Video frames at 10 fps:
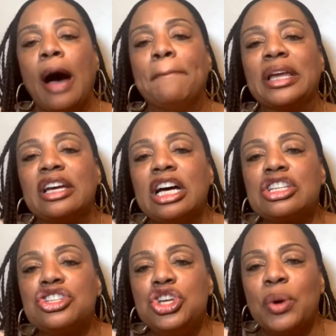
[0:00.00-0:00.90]
because
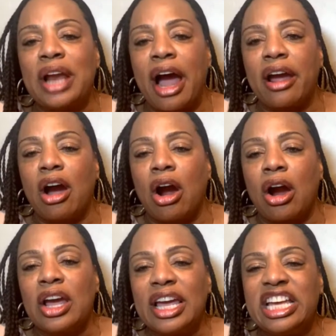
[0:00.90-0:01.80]
you and I
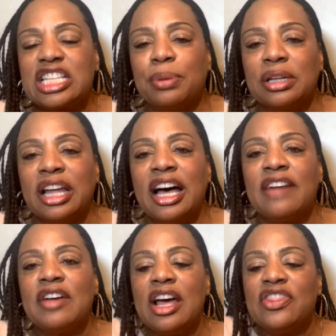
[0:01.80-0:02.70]
are his
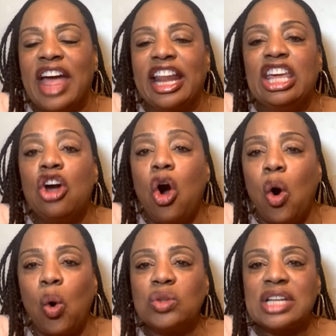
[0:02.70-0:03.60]
beloved, that he
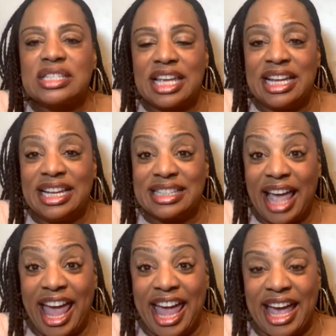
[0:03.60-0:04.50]
holds us in his
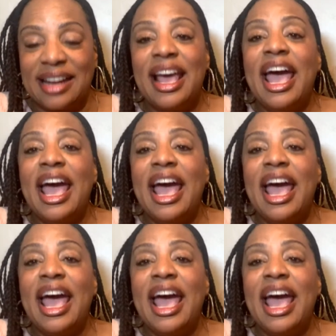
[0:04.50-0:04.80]
hand.